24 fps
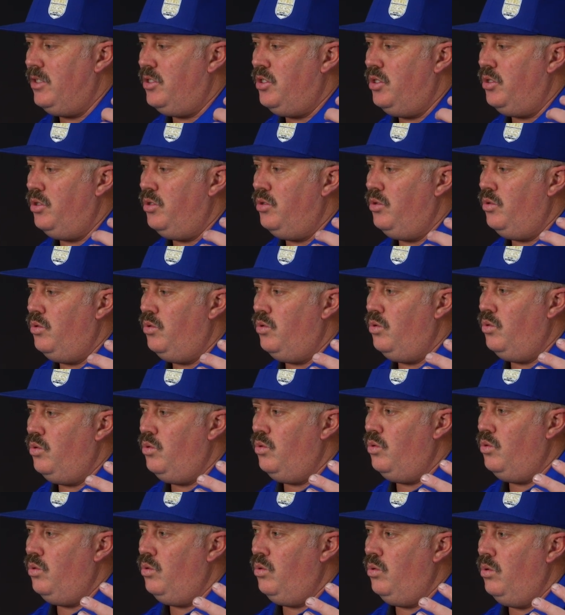
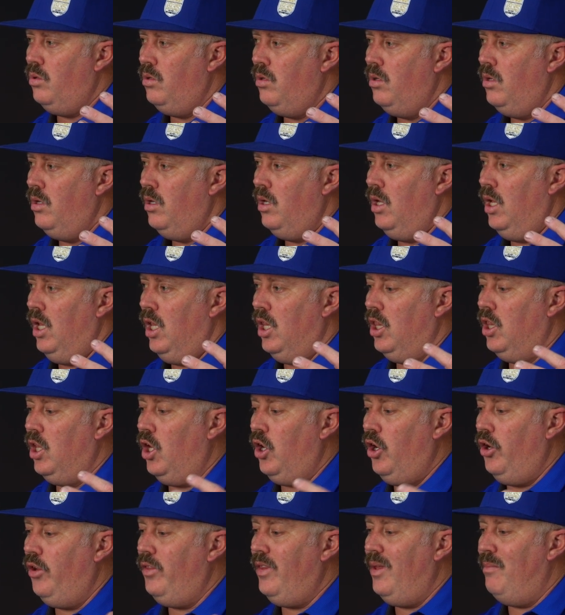to
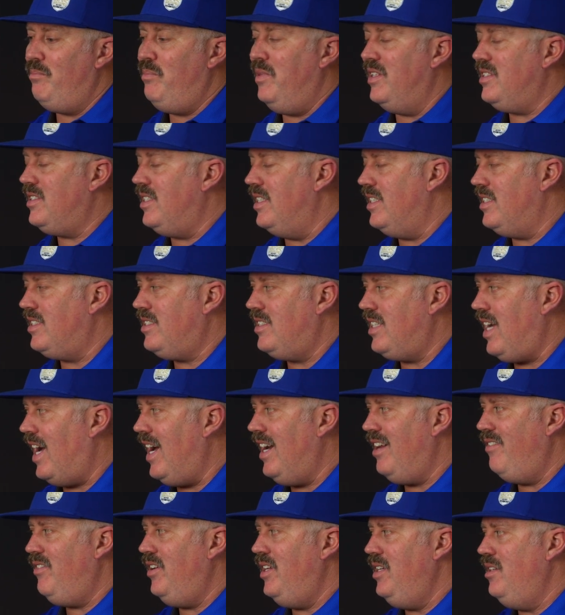learn the business
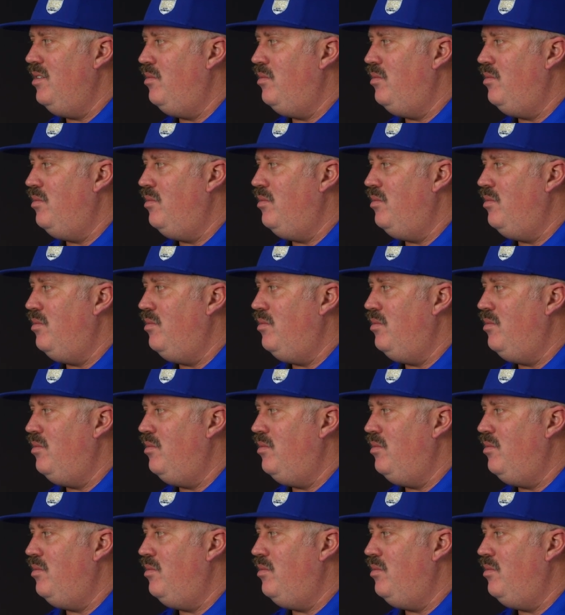side of it.